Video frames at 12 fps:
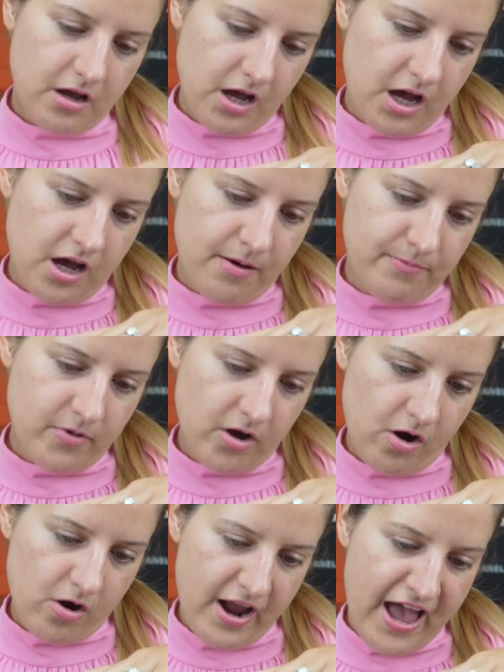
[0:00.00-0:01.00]

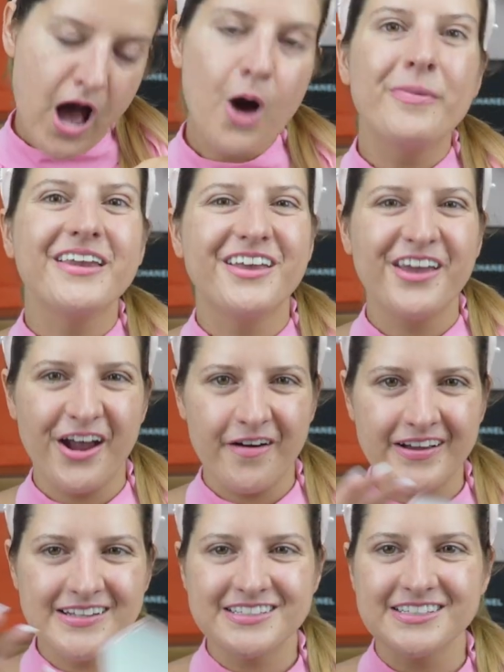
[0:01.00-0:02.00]
Or How Many
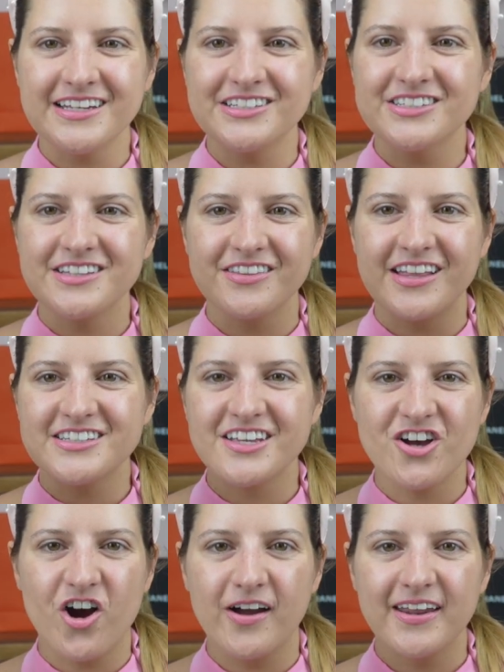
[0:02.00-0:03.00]
Carats, because that's
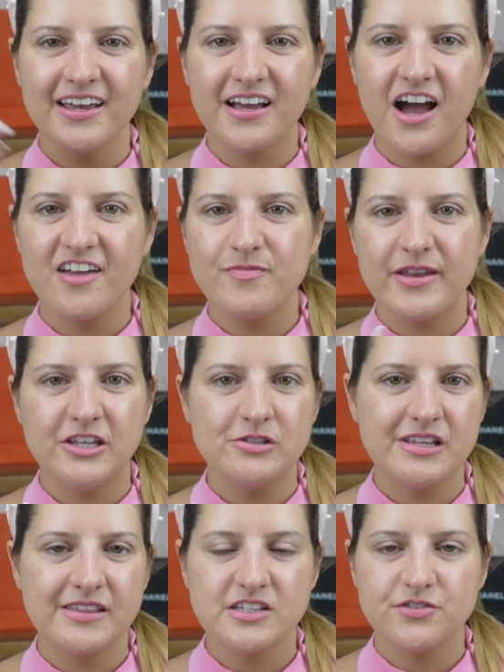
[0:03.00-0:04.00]
iconic. I've been
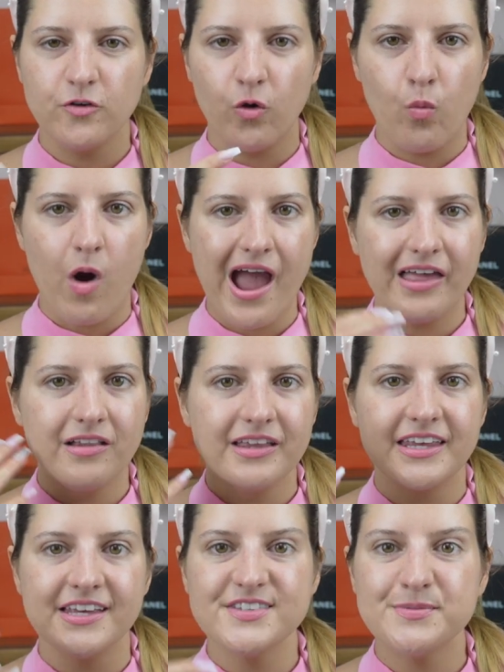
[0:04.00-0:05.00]
using this for a while.
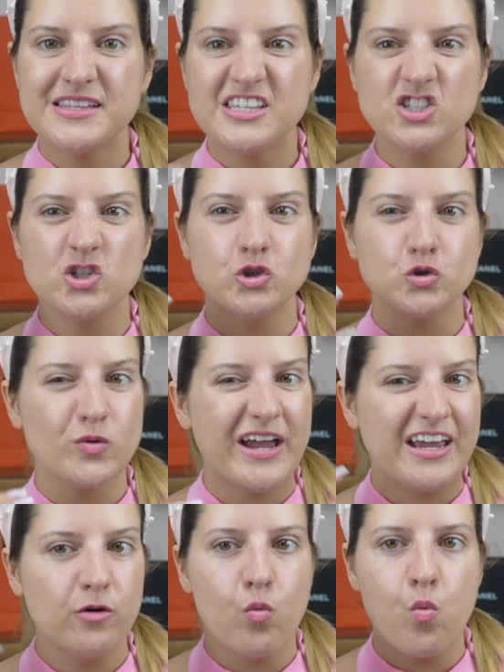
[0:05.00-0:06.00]
It gives me this
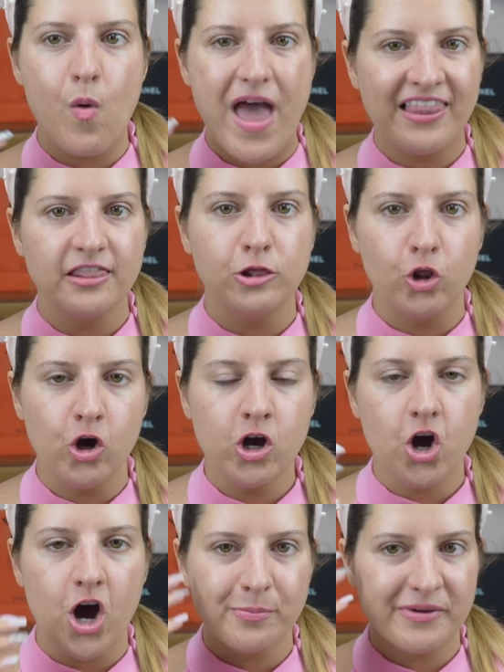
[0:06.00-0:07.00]
great wet
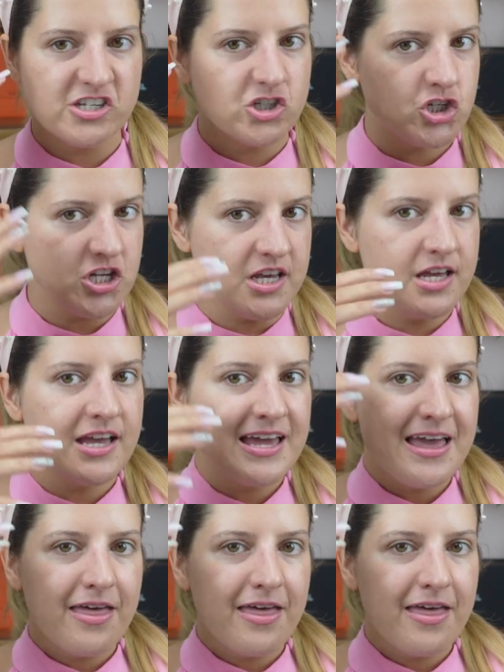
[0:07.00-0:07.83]
look on my cheek.